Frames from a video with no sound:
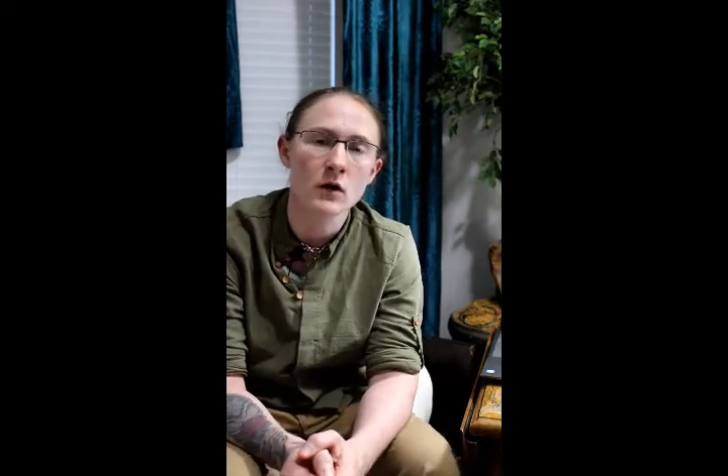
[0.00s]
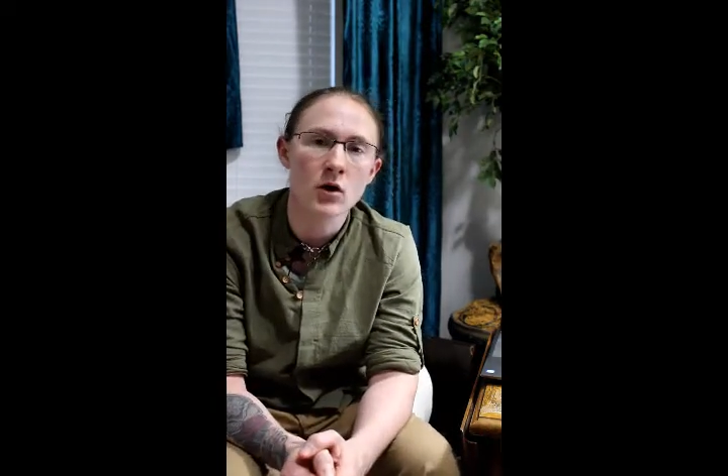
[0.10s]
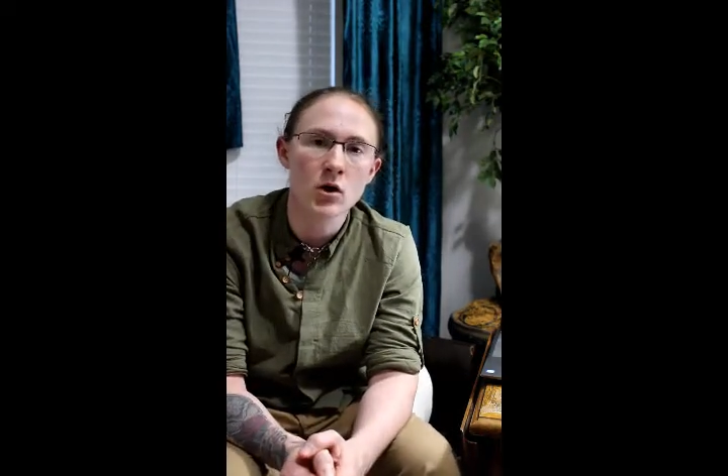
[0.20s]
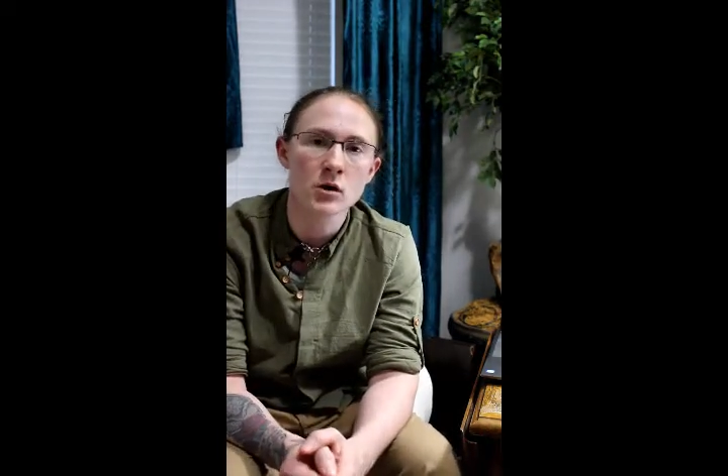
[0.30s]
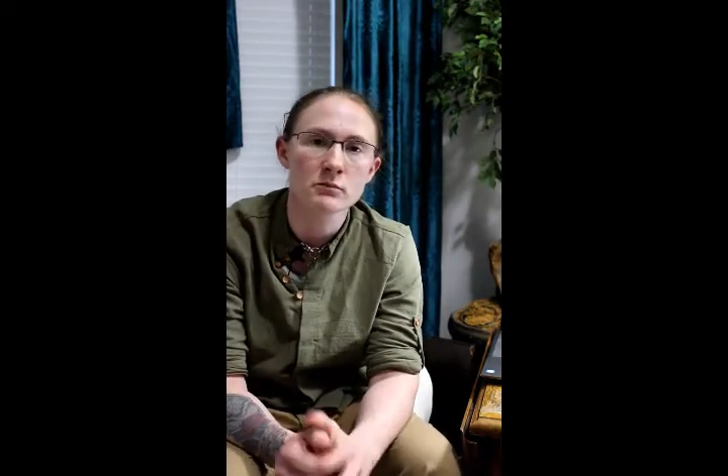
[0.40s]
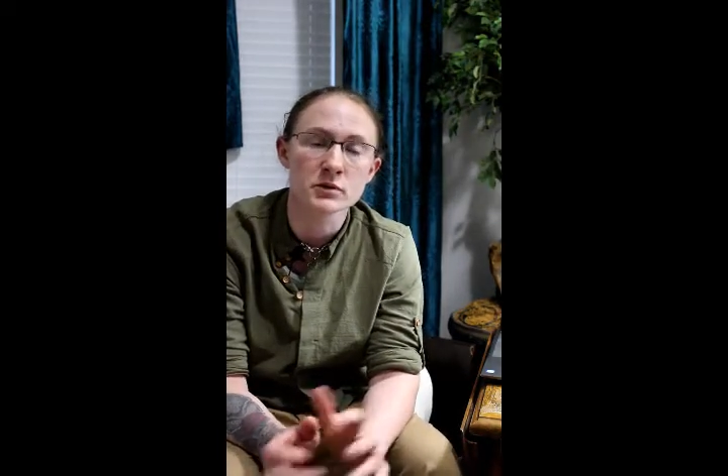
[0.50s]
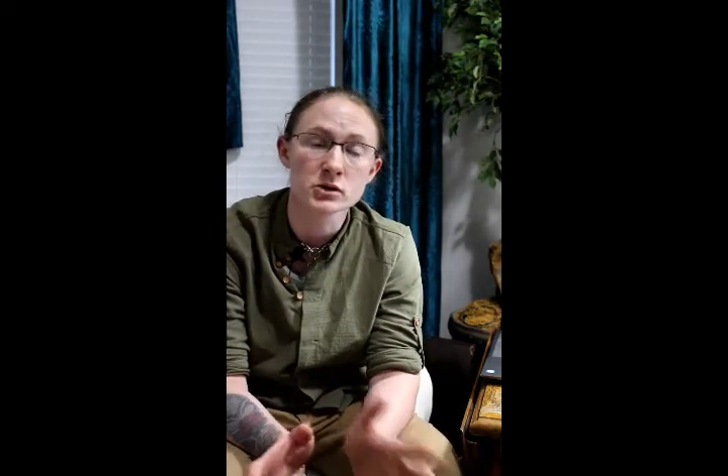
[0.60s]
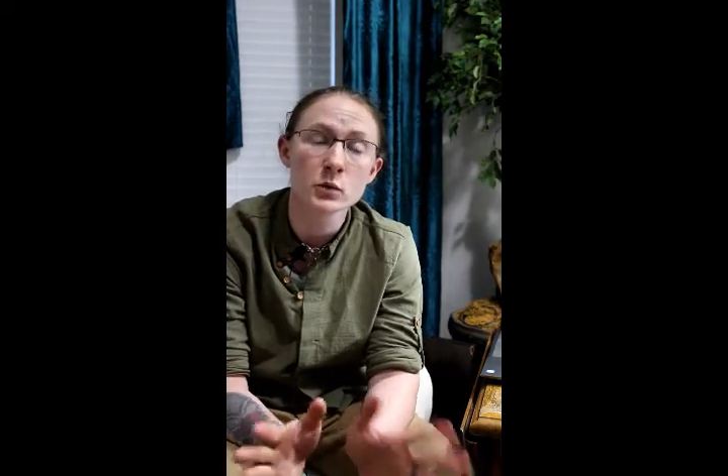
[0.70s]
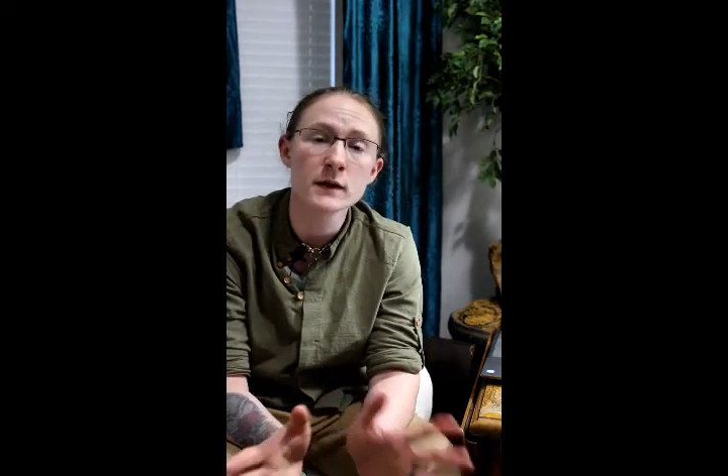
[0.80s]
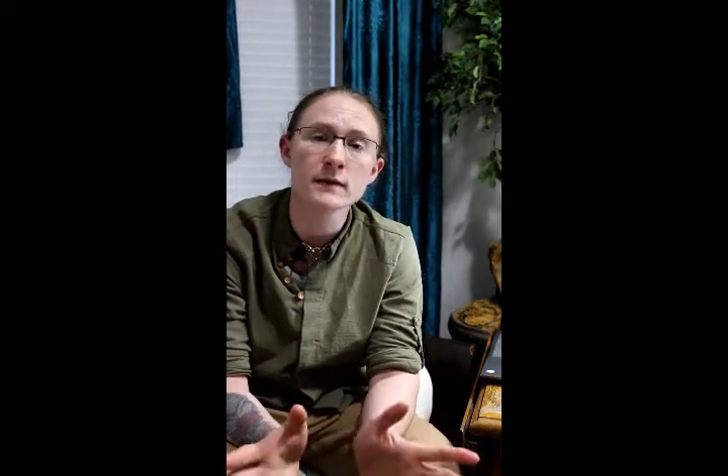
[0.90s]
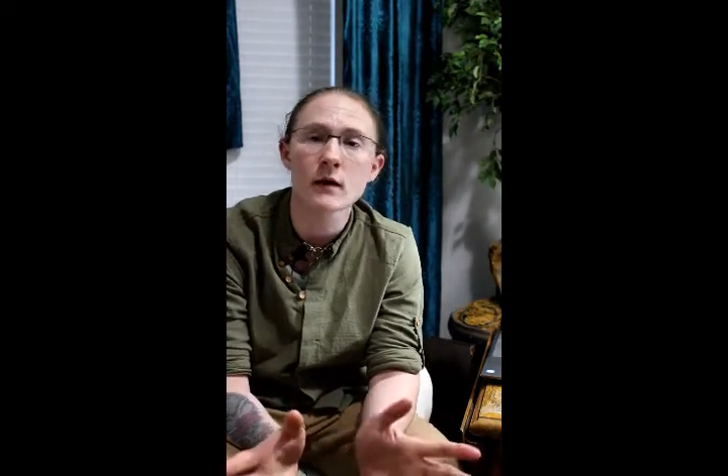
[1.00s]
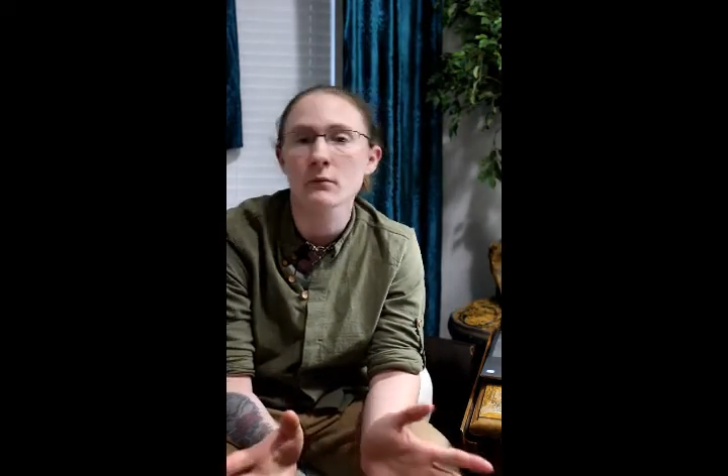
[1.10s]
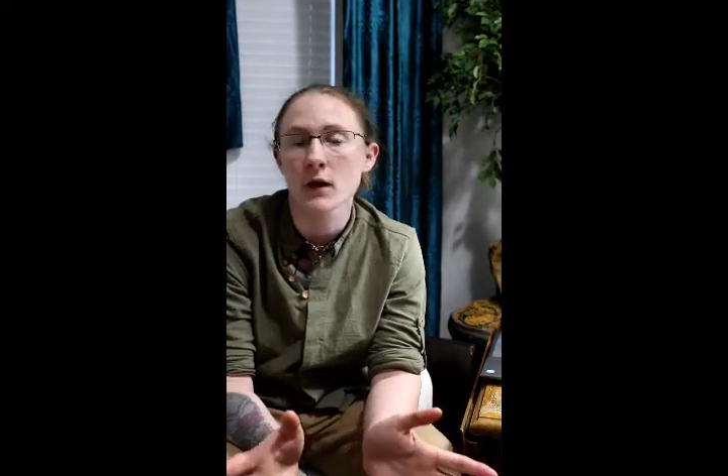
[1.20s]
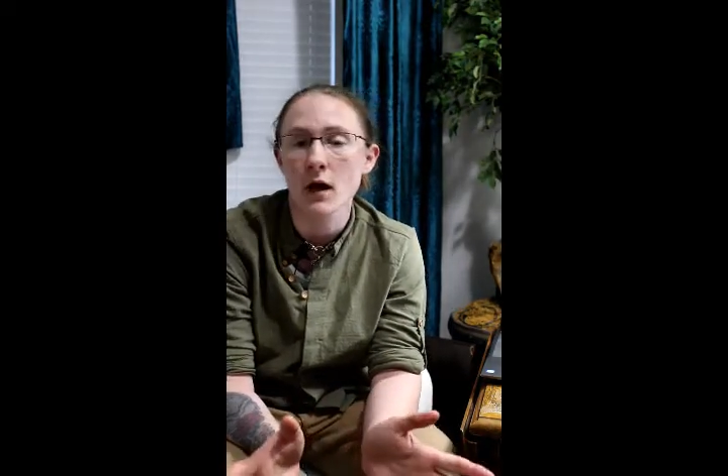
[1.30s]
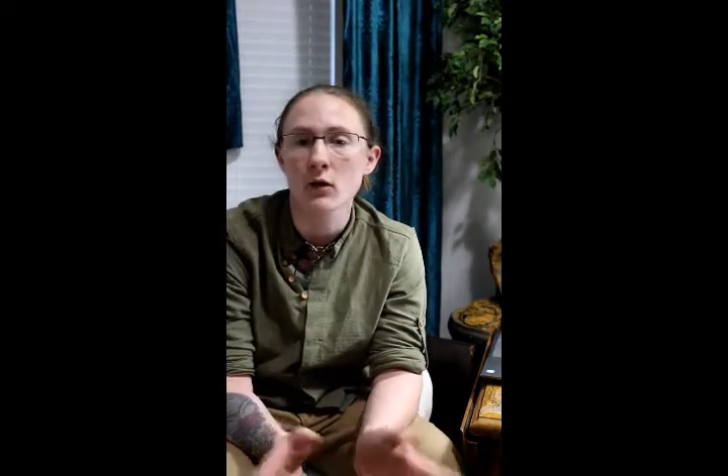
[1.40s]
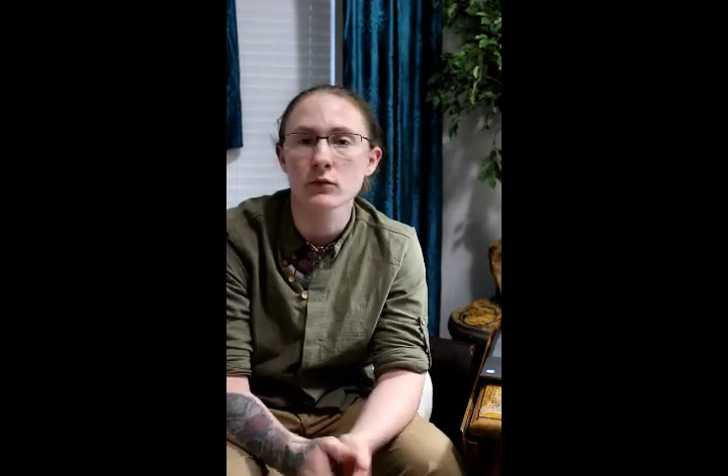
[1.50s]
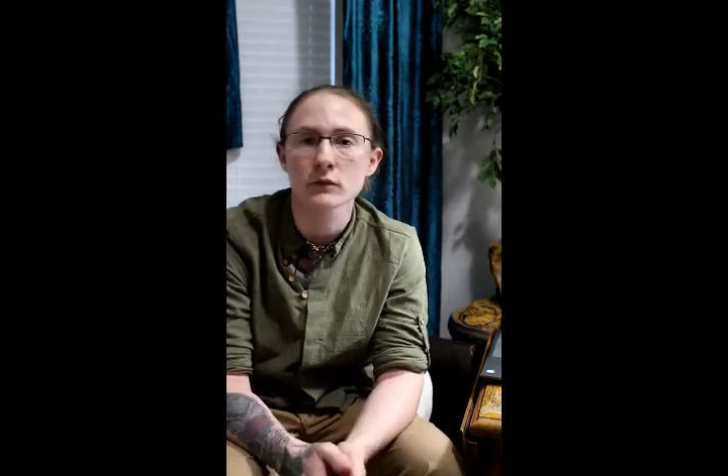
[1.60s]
are between them now,